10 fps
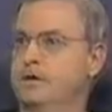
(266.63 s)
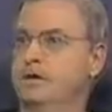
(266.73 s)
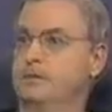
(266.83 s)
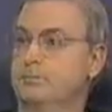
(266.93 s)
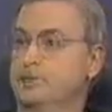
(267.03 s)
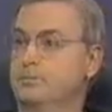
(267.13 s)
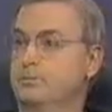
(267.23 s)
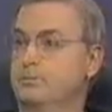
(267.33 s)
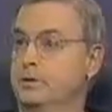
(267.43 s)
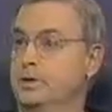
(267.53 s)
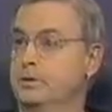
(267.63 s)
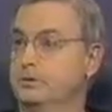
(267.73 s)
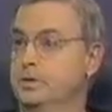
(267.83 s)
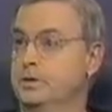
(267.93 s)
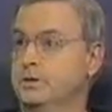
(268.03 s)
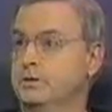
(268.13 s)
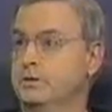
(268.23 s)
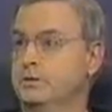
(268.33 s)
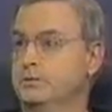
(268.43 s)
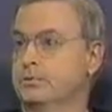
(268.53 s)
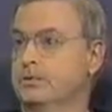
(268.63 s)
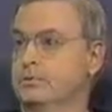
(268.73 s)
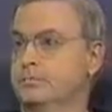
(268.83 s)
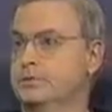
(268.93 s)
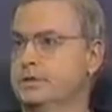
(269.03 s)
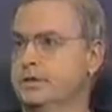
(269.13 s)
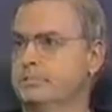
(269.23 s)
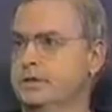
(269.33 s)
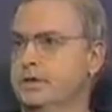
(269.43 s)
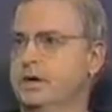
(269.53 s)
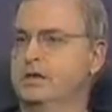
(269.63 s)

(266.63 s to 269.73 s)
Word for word: And my, my meat is to do the will of him who sent me.